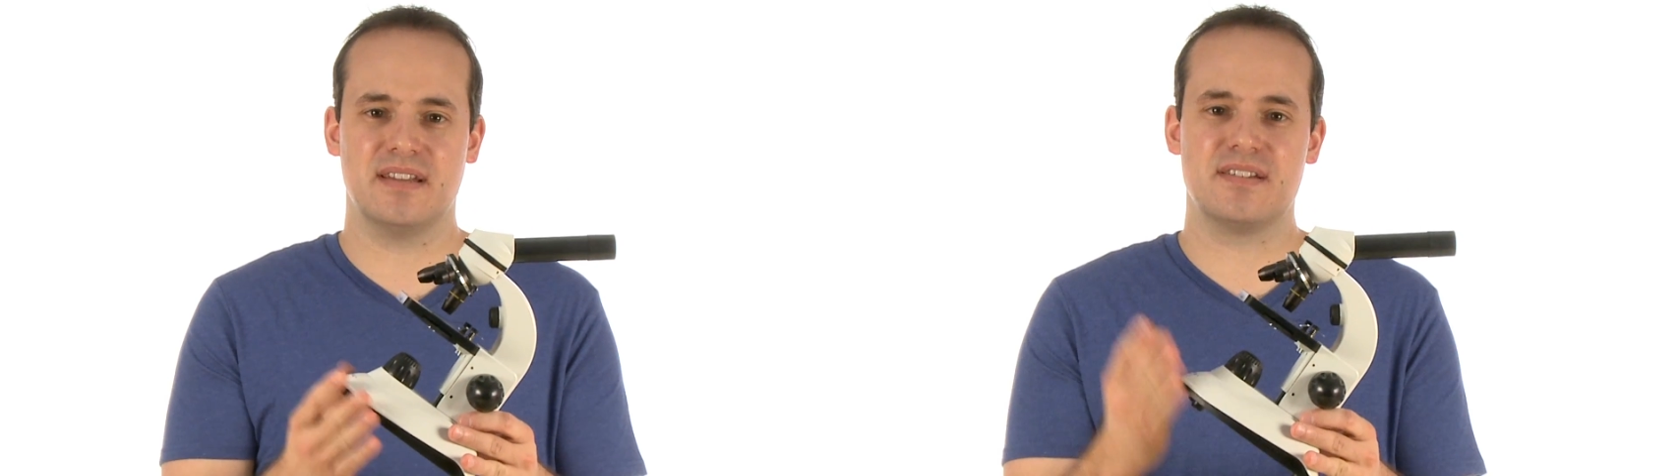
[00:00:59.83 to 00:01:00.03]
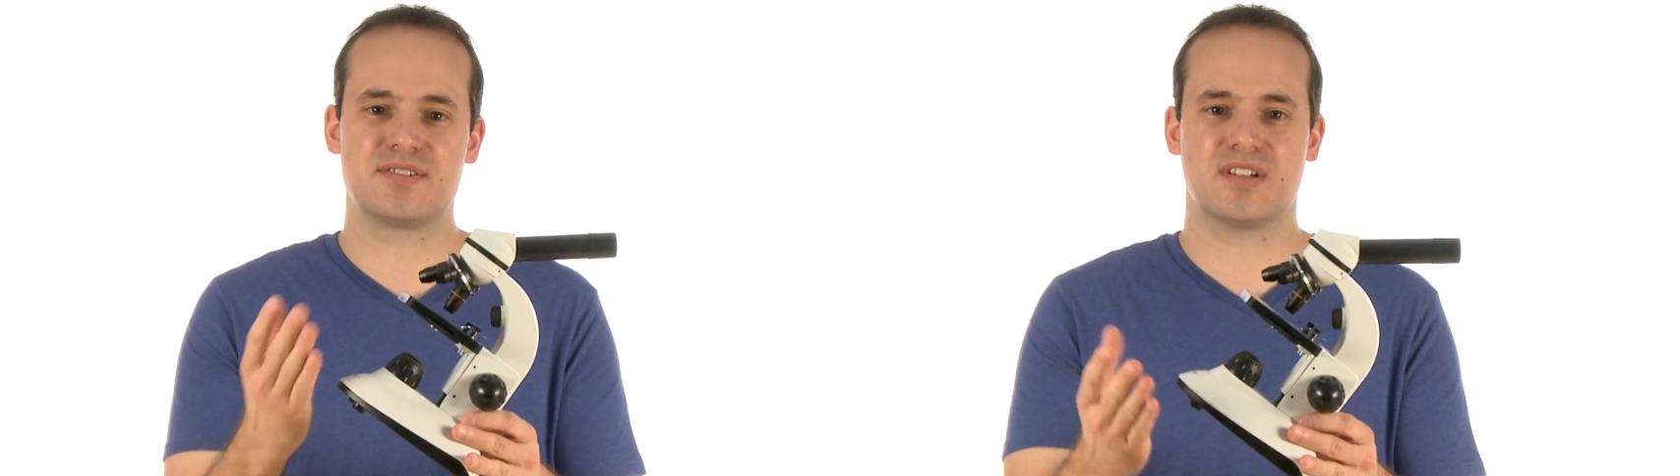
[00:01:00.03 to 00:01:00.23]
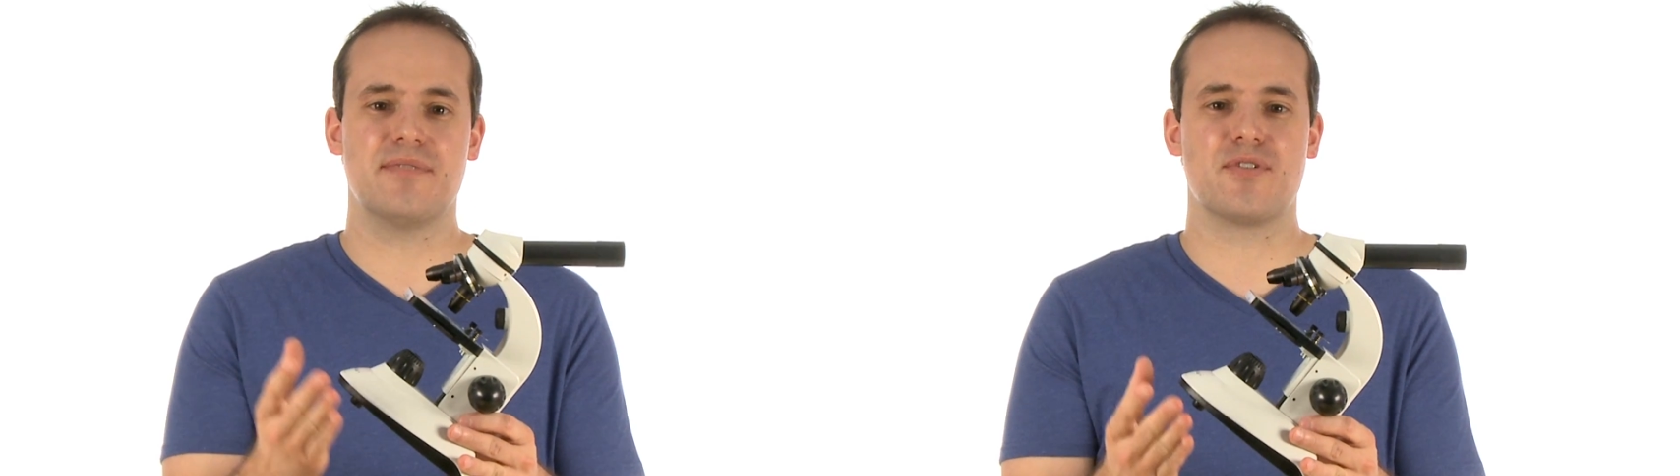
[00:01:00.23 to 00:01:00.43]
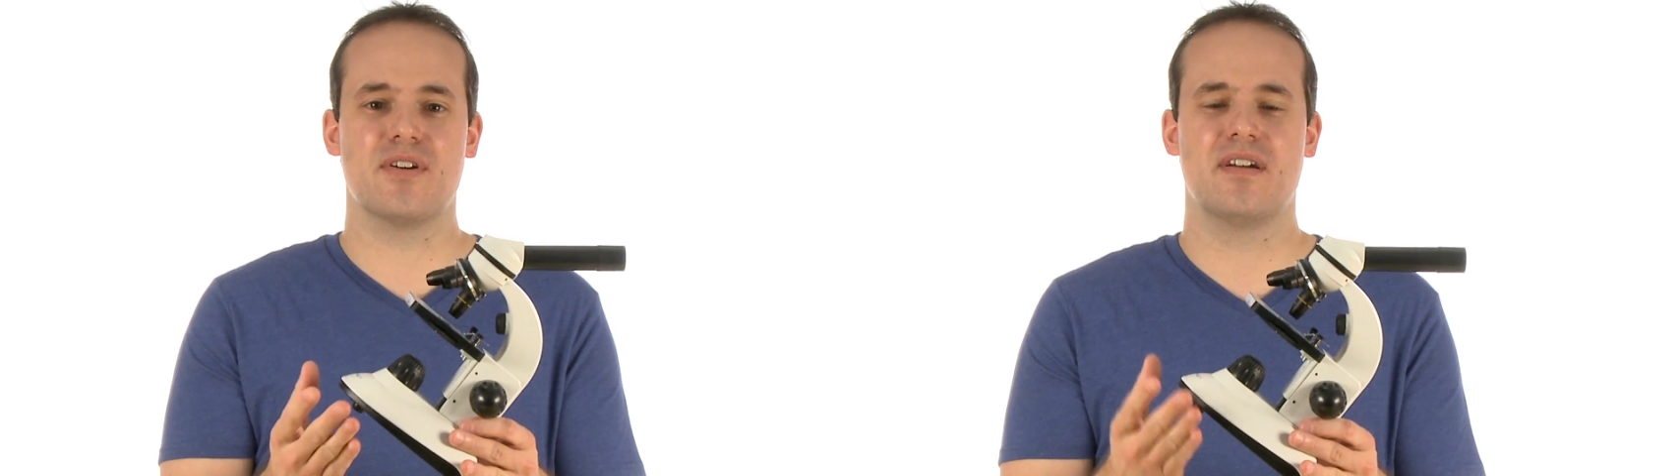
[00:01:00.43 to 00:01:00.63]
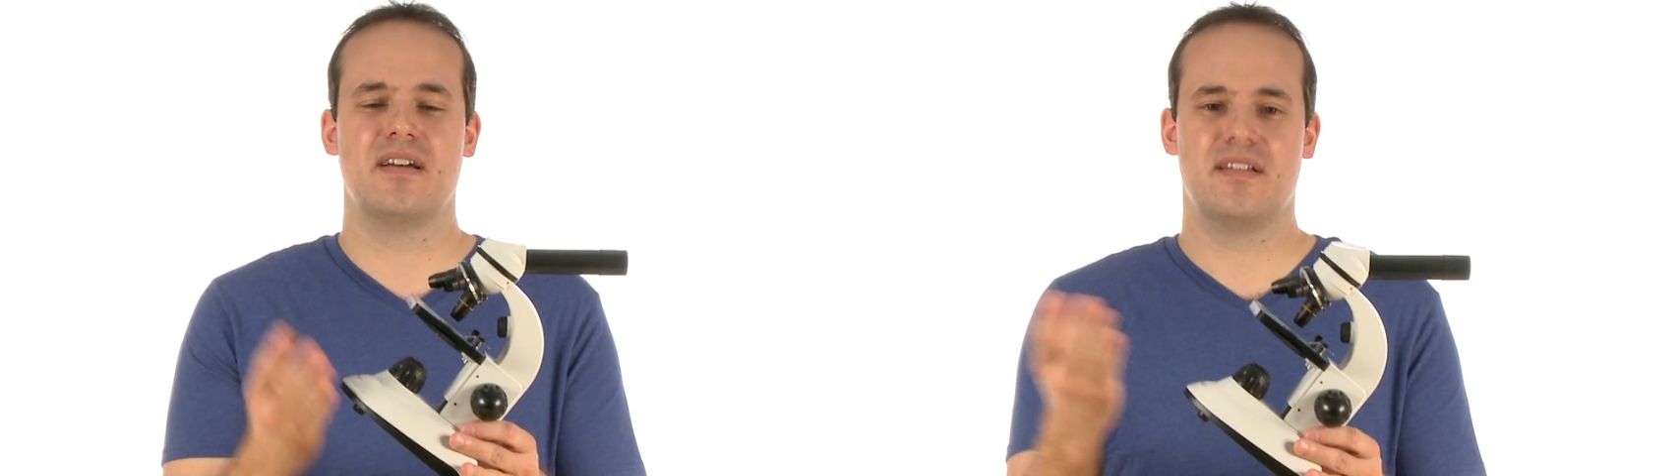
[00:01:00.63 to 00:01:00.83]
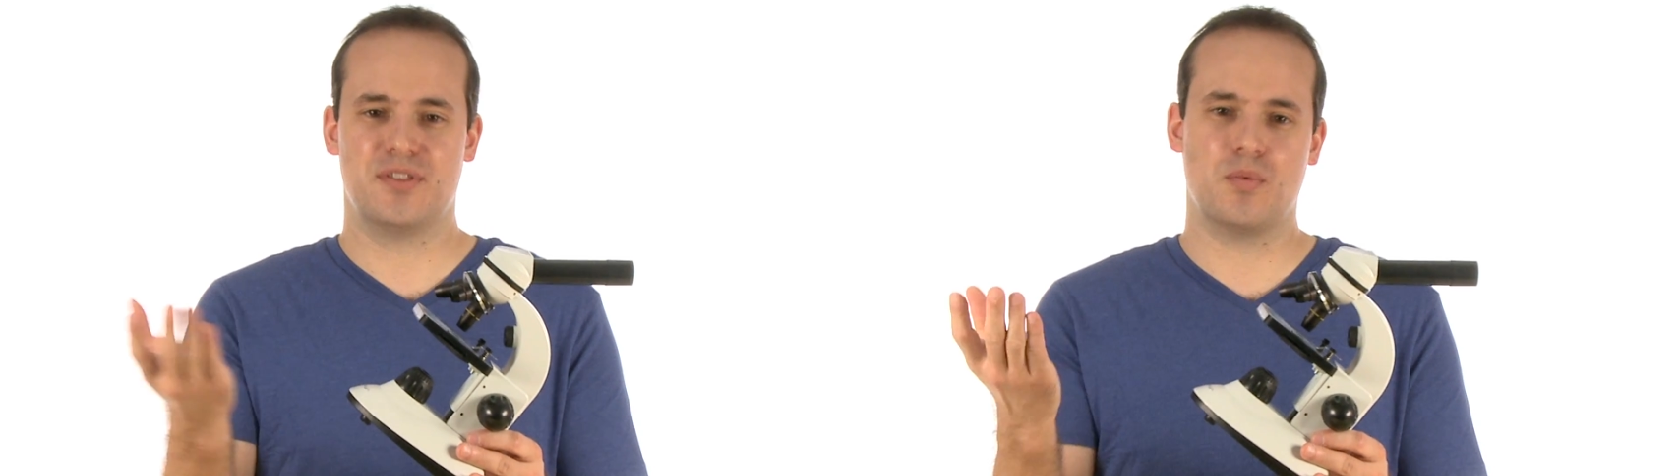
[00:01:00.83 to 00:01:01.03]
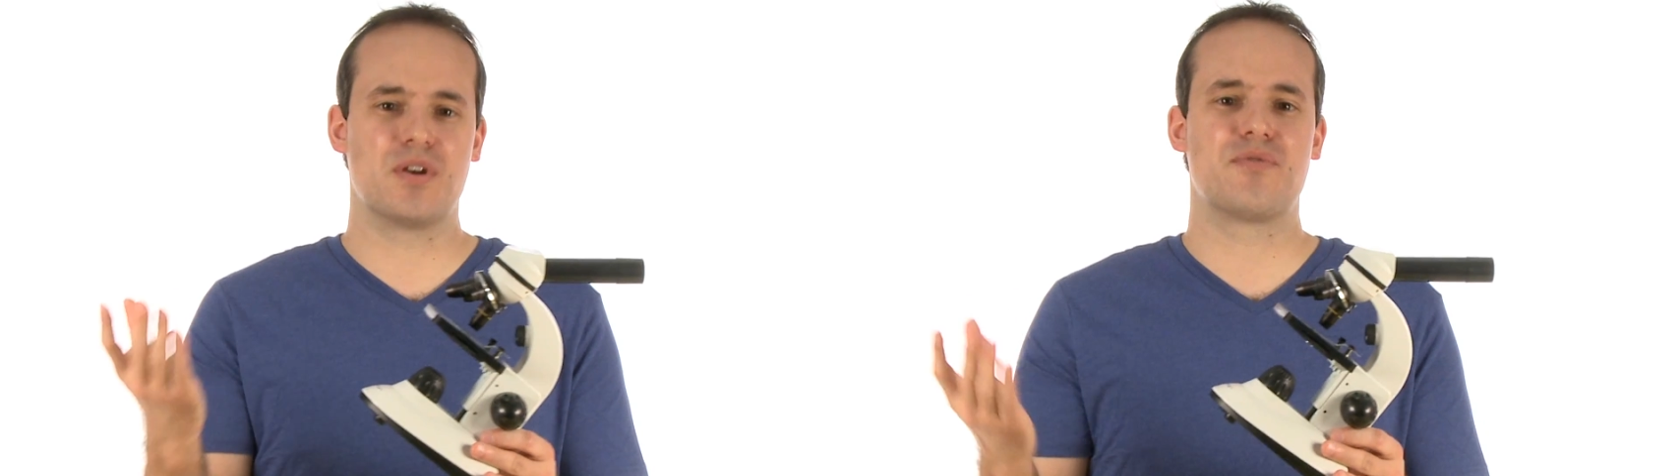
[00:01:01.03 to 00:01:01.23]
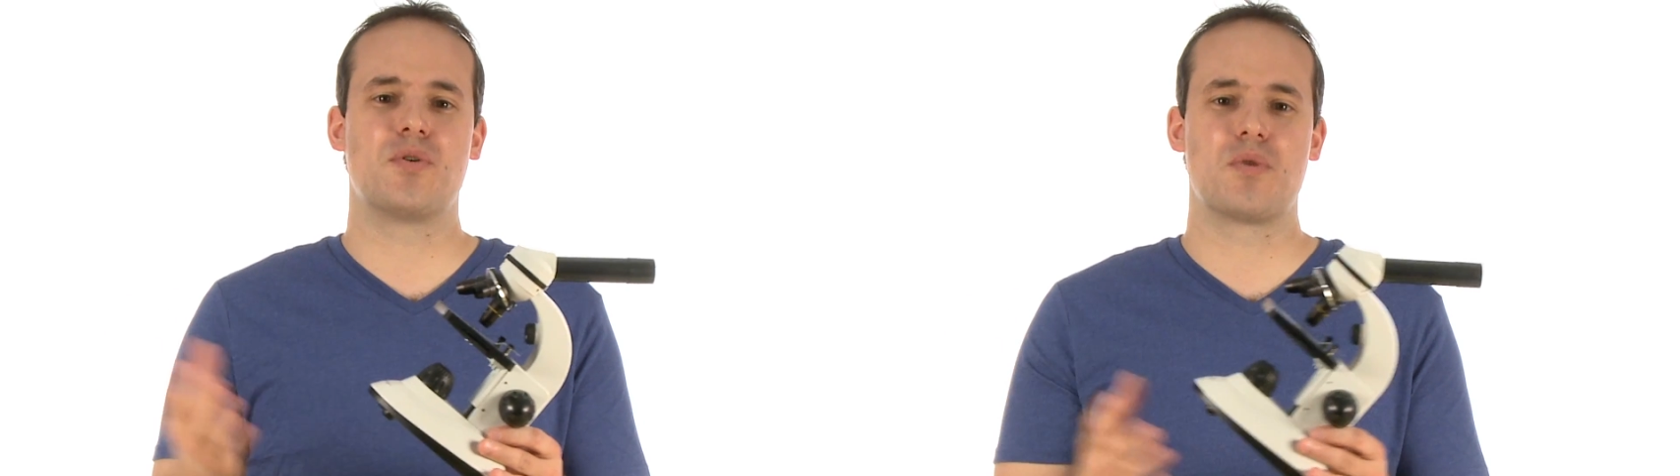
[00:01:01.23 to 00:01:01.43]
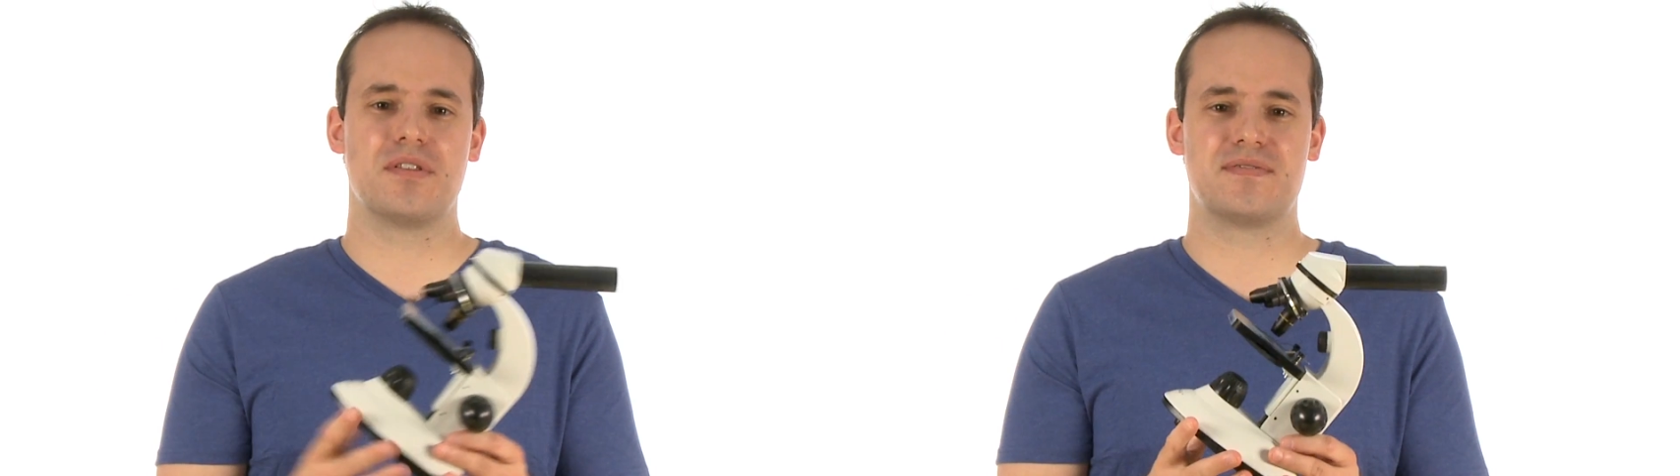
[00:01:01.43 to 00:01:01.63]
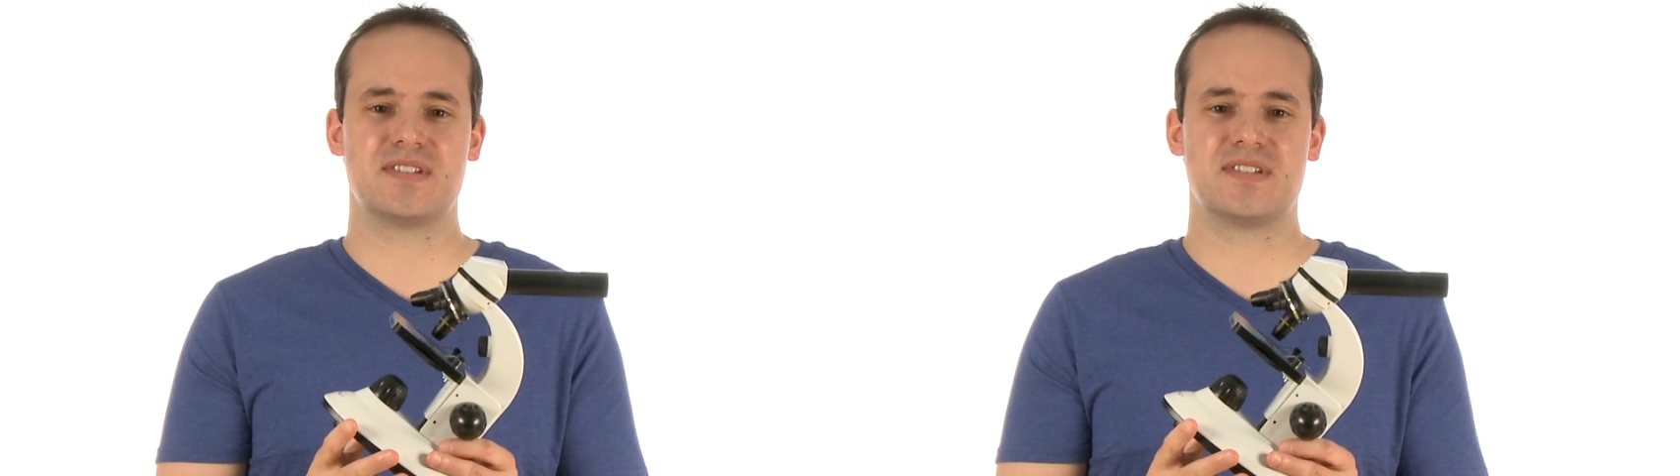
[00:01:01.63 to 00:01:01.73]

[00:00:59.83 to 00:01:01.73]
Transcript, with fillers: and discover the wonderful world of